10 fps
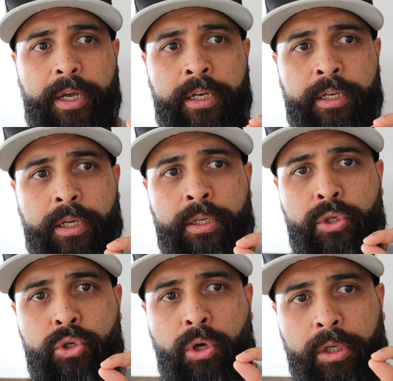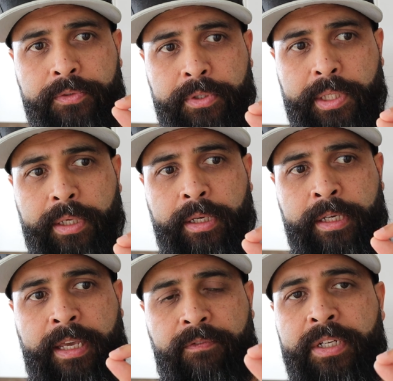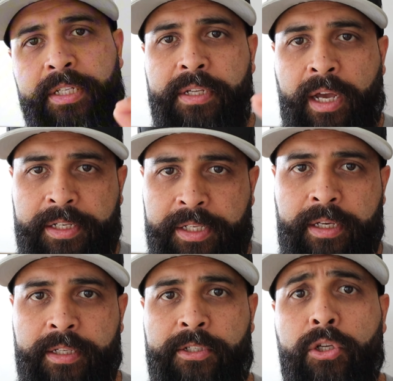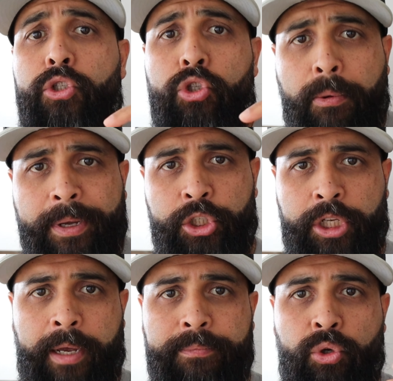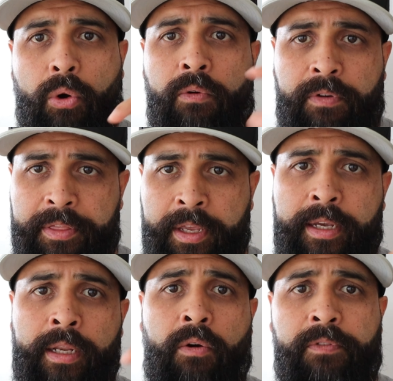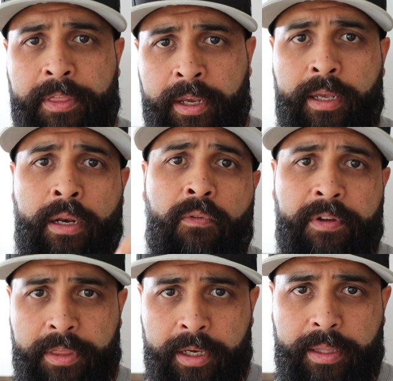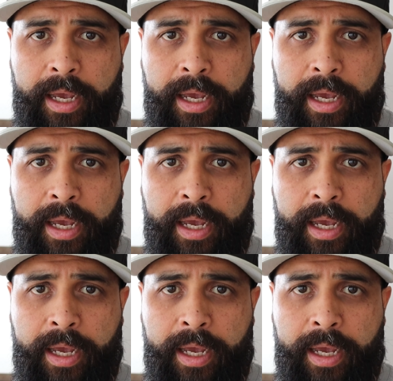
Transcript: and not giving these ideas so much time to overthink and overthink and overthink